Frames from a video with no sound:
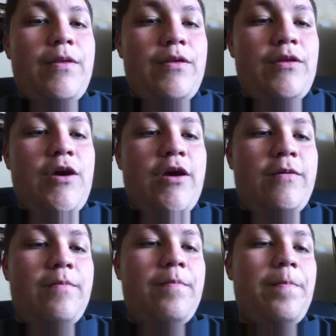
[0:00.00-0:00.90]
And yeah,
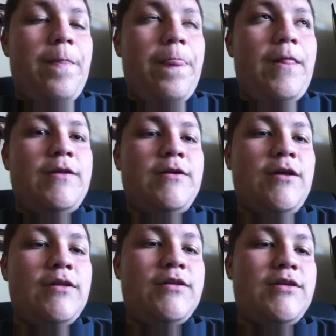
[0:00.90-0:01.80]
that's all
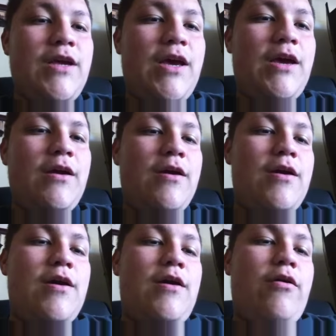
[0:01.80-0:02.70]
I have to say.
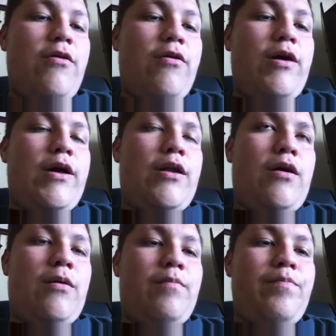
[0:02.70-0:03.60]
And
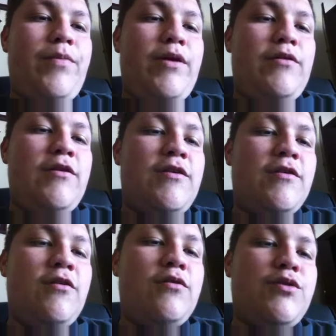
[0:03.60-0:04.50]
um, this
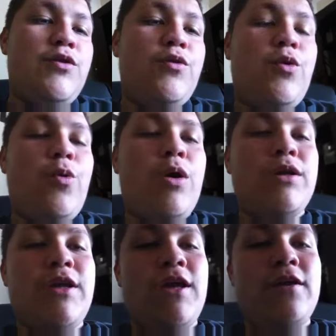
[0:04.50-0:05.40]
goes to
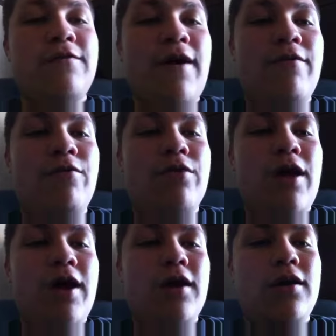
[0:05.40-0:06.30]
Juan Diaz
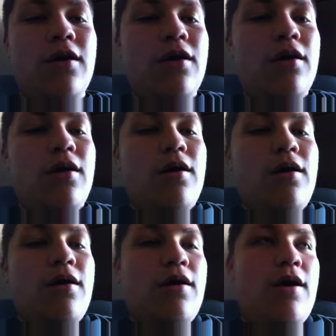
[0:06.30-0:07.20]
509
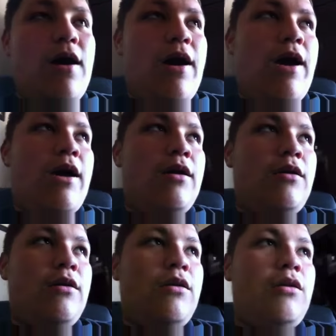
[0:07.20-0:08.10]

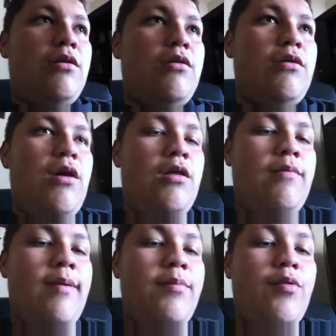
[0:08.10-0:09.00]
and other
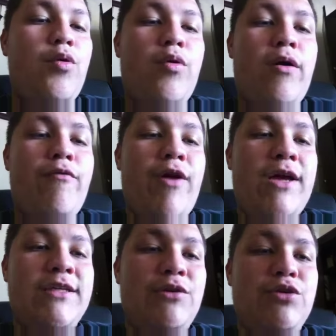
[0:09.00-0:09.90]
people, whoever
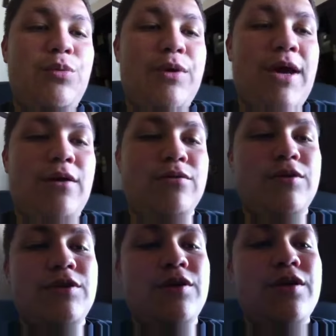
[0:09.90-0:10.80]
has YouTube
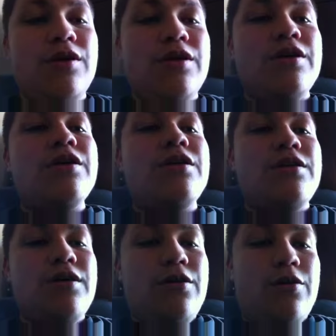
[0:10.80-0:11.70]
accounts.
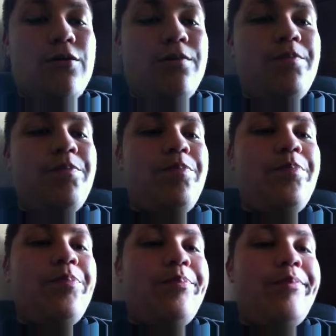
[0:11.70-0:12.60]
So,
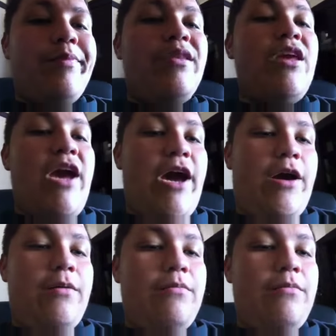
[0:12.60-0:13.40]
yeah.